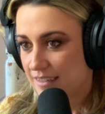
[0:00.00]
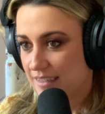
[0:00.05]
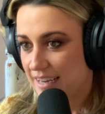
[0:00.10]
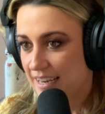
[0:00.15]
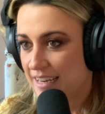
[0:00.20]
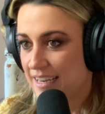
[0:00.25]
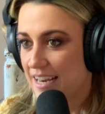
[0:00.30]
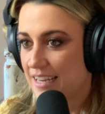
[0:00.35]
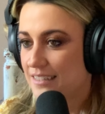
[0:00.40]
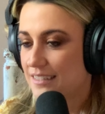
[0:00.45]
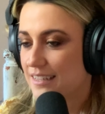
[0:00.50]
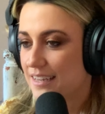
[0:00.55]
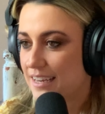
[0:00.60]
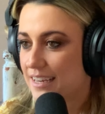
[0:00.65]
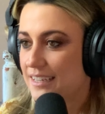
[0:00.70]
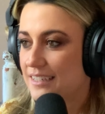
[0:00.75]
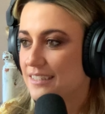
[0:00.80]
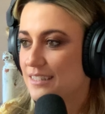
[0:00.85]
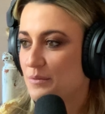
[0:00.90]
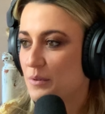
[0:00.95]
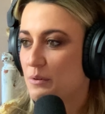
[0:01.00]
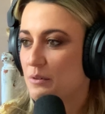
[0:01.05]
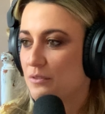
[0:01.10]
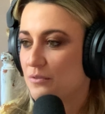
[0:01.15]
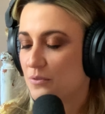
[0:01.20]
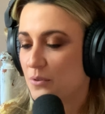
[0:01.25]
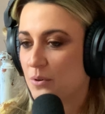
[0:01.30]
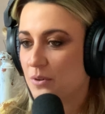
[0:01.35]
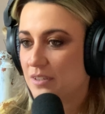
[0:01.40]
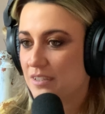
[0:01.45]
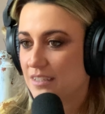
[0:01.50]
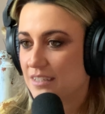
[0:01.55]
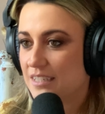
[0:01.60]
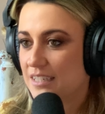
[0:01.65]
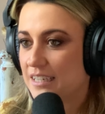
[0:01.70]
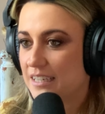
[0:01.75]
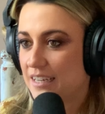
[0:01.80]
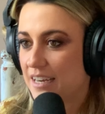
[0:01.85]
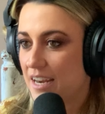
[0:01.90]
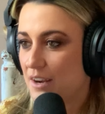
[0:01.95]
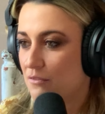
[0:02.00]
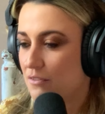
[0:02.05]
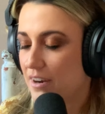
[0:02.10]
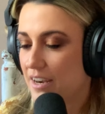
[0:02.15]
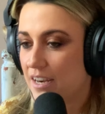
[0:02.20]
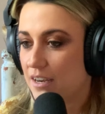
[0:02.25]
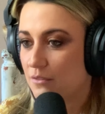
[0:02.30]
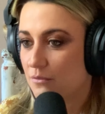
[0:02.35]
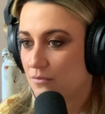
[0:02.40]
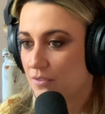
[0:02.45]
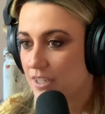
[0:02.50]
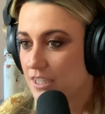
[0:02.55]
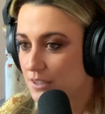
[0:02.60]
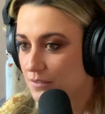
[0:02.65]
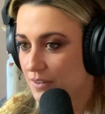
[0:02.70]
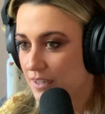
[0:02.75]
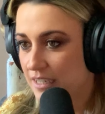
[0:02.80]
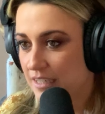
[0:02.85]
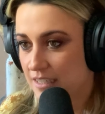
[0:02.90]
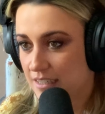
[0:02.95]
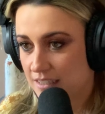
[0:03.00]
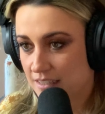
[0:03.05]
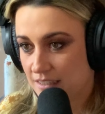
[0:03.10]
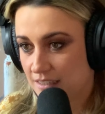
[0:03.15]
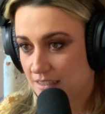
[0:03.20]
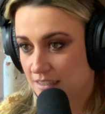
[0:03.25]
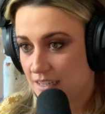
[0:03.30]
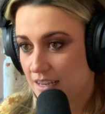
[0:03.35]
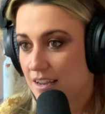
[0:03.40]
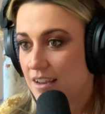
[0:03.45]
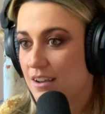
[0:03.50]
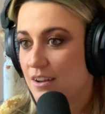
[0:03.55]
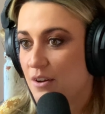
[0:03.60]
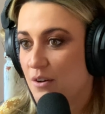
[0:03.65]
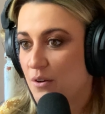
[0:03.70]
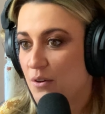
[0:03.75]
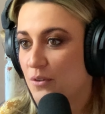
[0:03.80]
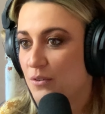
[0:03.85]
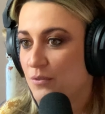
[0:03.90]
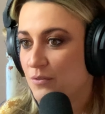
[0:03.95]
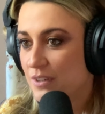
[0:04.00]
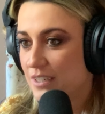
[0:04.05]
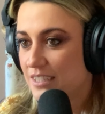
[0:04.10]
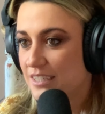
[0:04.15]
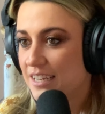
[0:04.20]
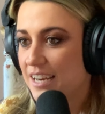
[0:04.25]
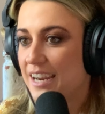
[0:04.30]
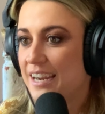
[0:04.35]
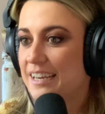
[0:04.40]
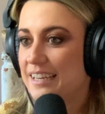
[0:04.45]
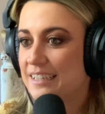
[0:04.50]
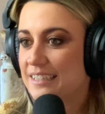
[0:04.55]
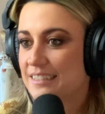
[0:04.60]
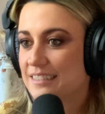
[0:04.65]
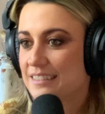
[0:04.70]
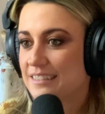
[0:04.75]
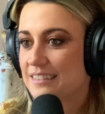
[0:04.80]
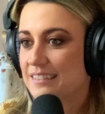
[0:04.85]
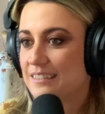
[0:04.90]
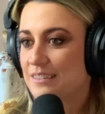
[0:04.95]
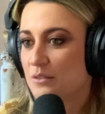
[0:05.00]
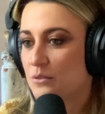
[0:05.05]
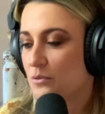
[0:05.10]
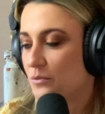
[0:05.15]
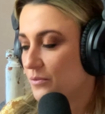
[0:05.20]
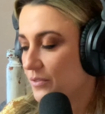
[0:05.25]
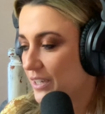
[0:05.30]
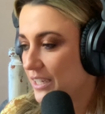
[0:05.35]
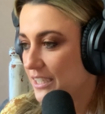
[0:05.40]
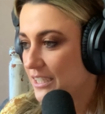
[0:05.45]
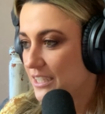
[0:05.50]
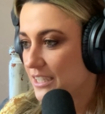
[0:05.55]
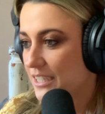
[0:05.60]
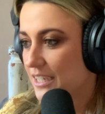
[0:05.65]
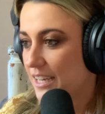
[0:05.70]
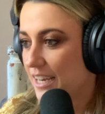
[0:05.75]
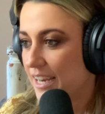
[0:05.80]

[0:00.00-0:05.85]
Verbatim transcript: And as kids, we were forced to either eat fish fingers or fish cakes or fish.